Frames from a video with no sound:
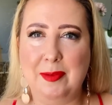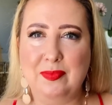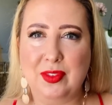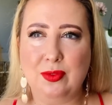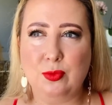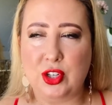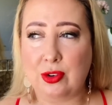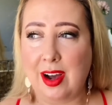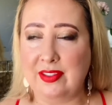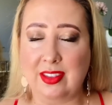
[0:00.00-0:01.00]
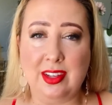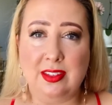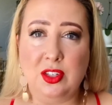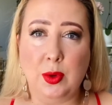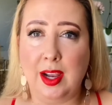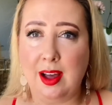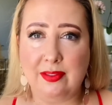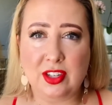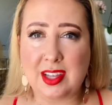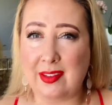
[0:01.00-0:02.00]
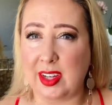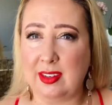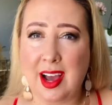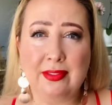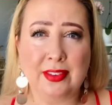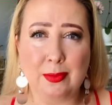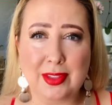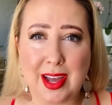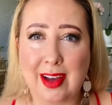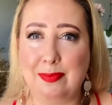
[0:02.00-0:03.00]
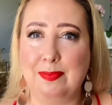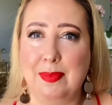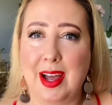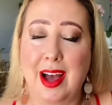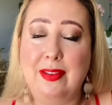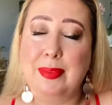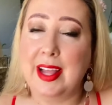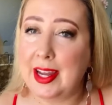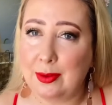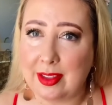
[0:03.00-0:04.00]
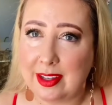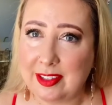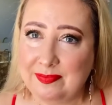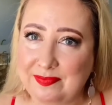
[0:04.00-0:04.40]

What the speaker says: wishcrafting things into our life. Just have fun with it, have a play with it.